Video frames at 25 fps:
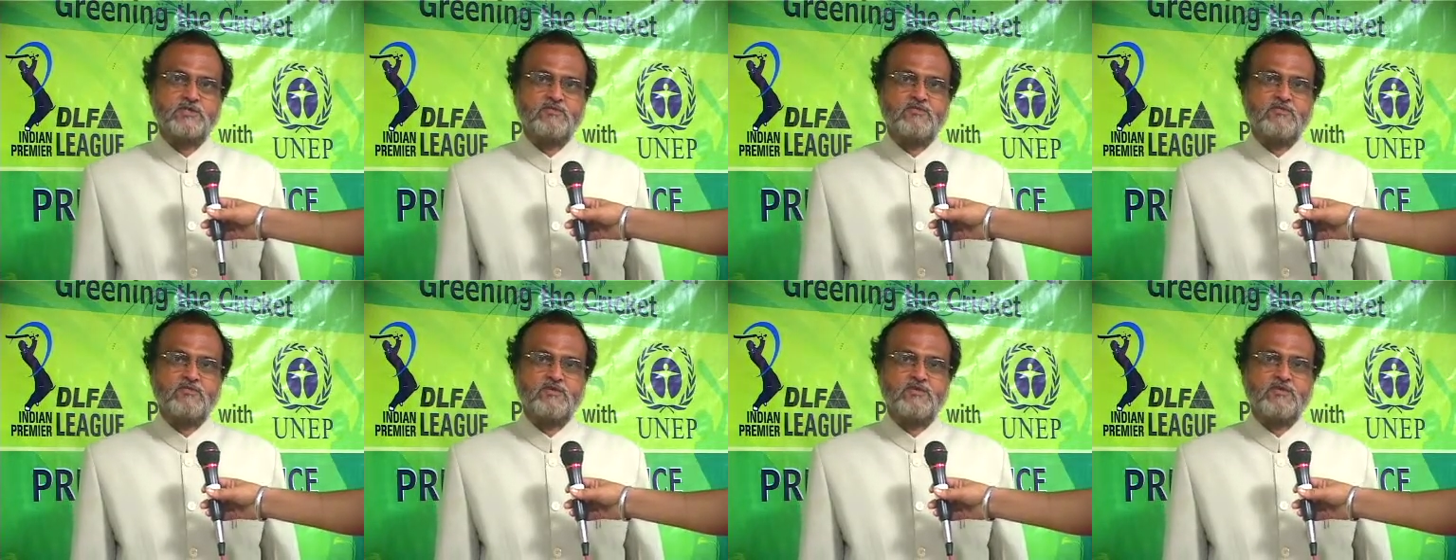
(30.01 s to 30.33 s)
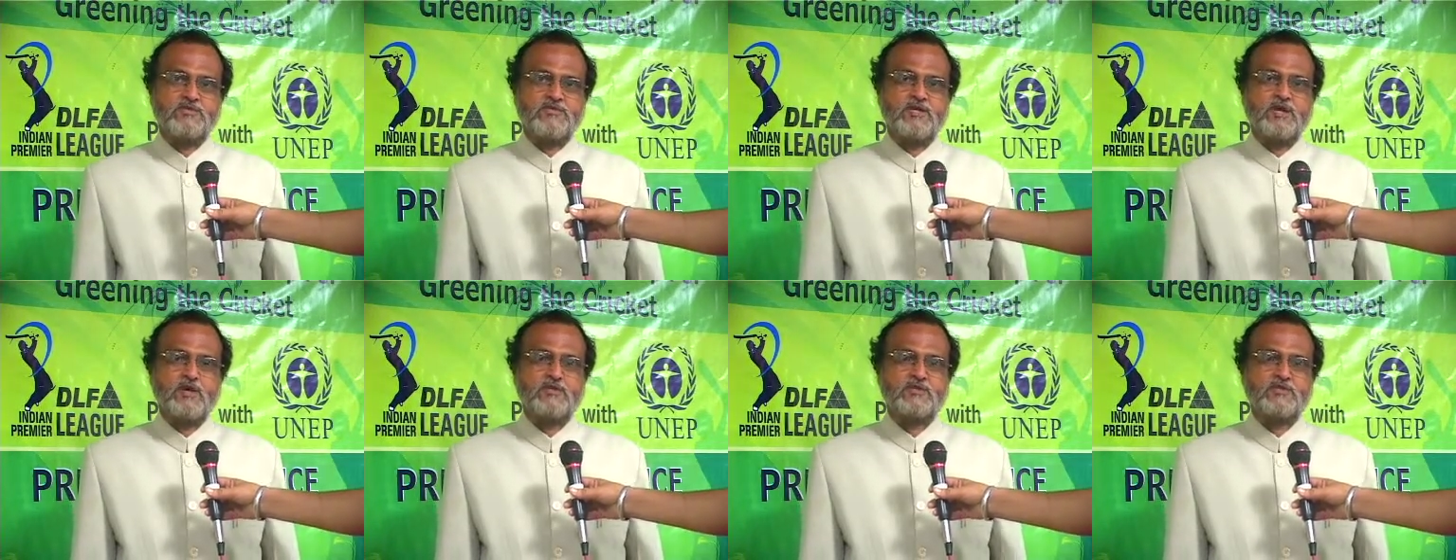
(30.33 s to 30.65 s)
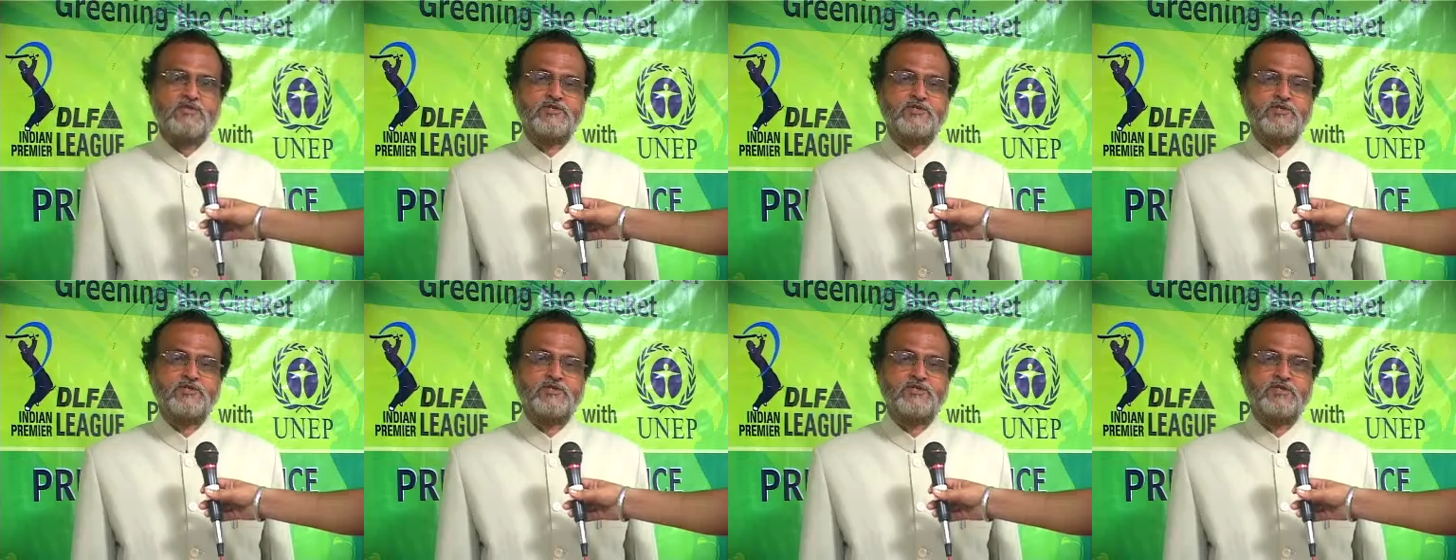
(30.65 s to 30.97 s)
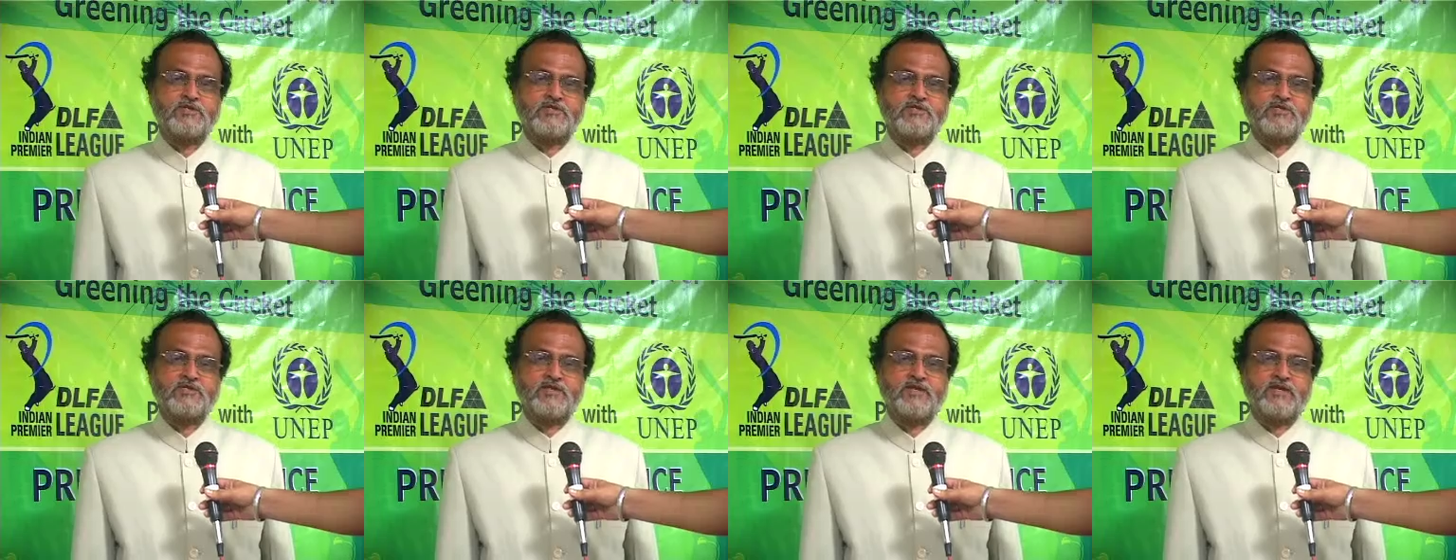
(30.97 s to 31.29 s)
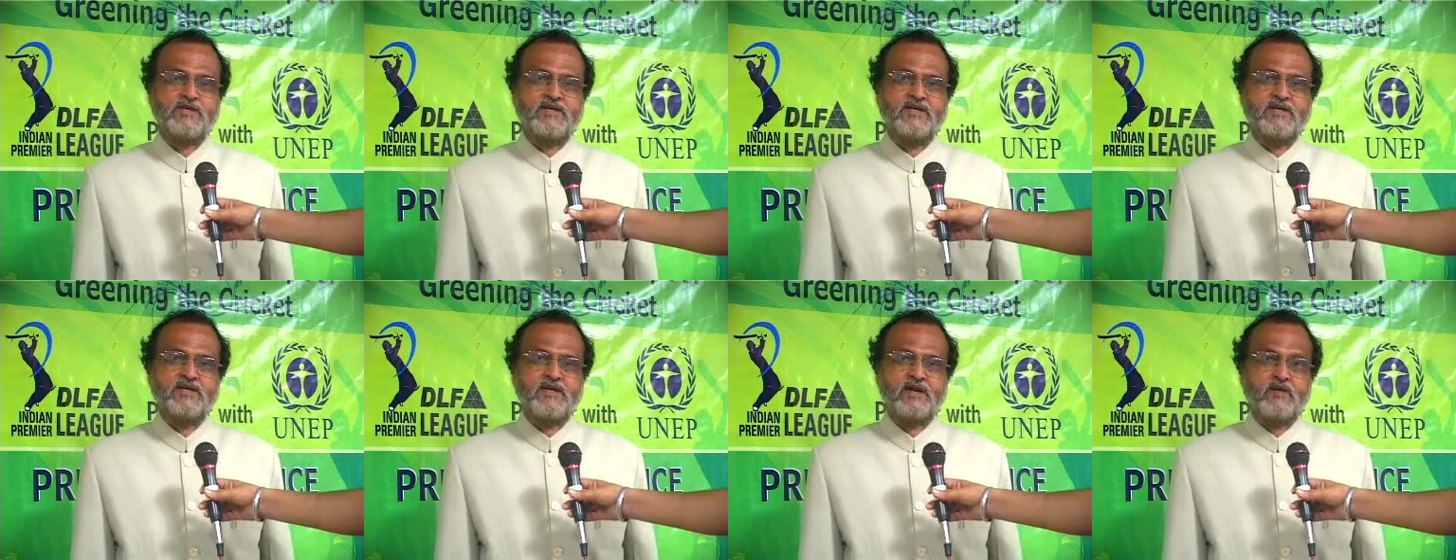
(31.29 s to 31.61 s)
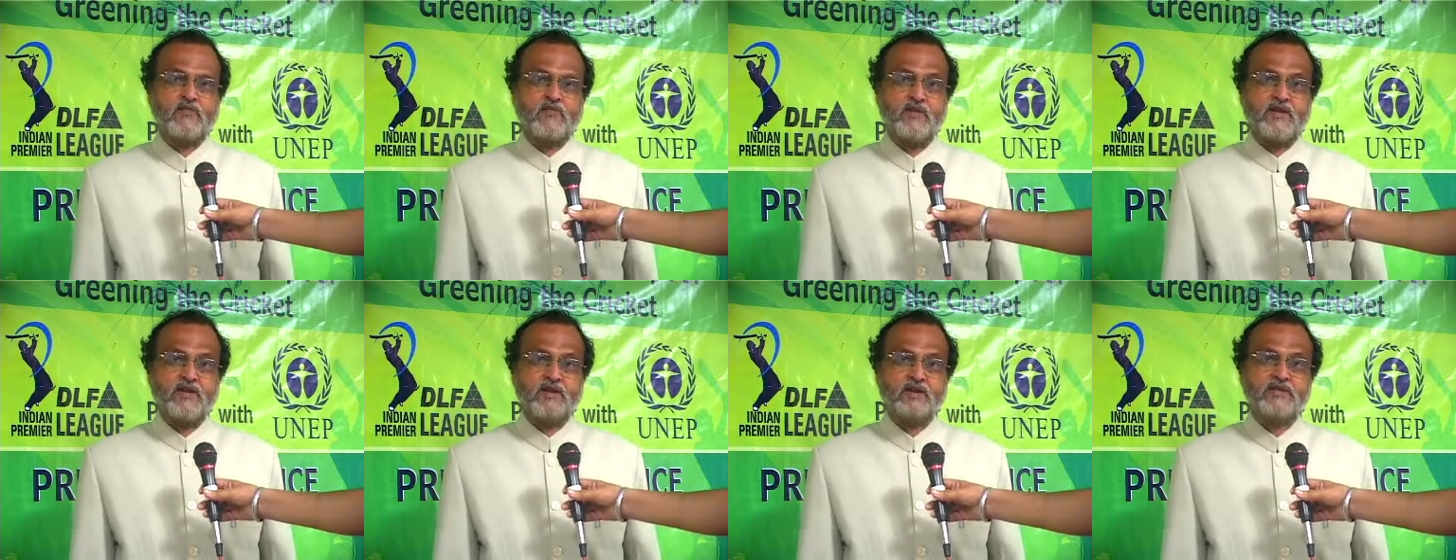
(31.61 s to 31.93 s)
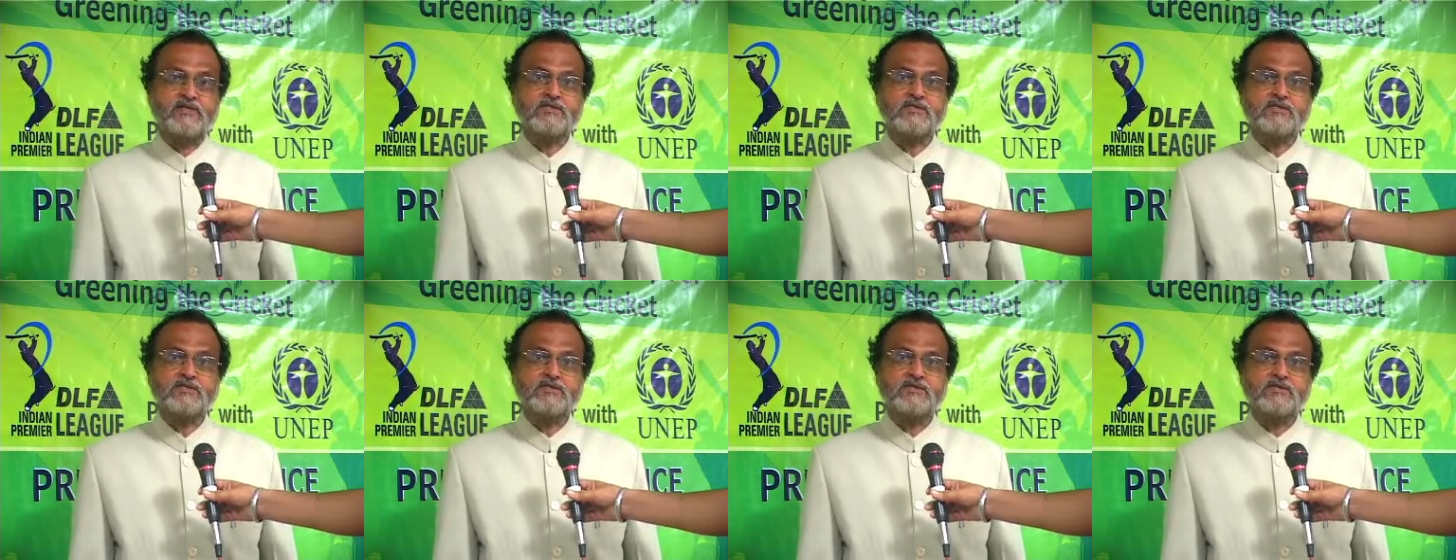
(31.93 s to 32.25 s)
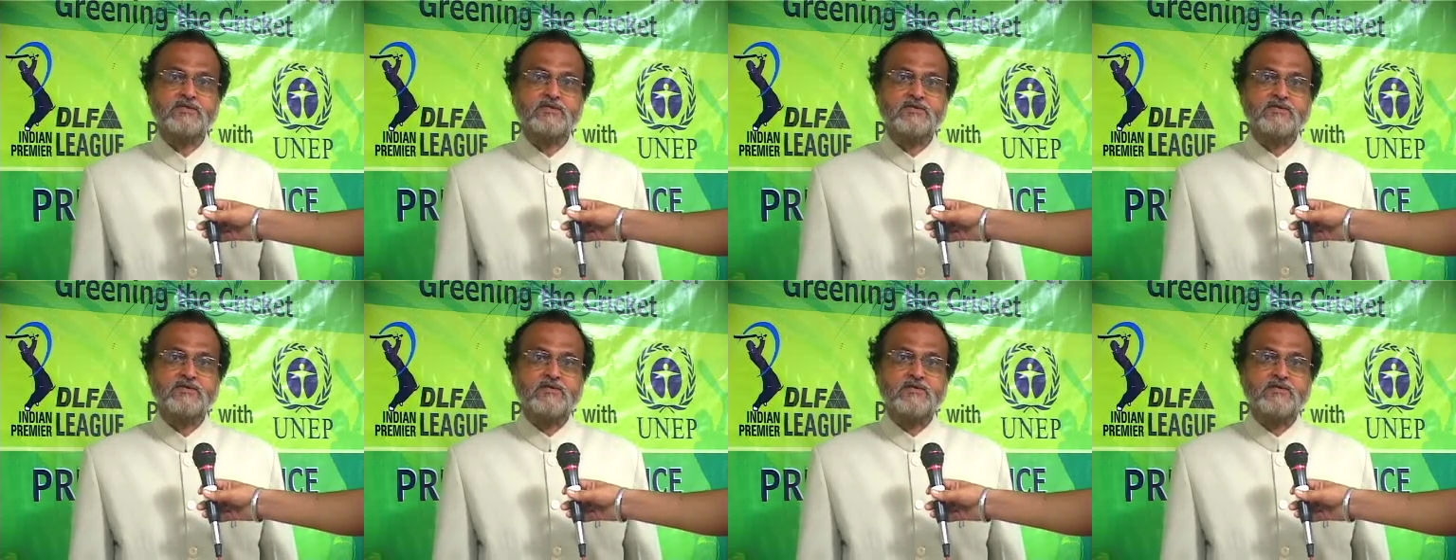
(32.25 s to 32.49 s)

The first dimension is create an awareness